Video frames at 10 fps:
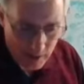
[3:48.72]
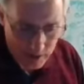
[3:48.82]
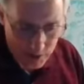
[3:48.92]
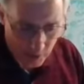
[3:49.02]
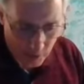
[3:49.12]

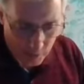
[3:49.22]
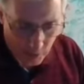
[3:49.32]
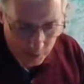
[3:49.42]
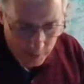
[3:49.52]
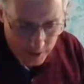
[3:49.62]
And so they're
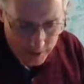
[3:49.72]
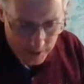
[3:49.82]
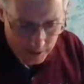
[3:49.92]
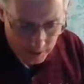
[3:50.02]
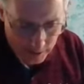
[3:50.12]
both
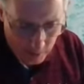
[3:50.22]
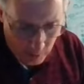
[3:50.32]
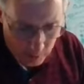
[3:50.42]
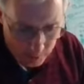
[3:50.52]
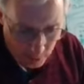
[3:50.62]
basically
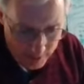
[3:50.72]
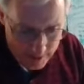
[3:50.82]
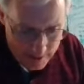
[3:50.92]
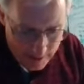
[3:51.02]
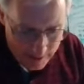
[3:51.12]

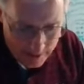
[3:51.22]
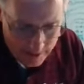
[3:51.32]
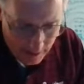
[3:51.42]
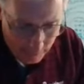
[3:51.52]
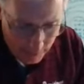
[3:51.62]

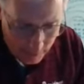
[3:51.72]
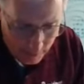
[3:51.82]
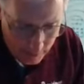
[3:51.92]
1.67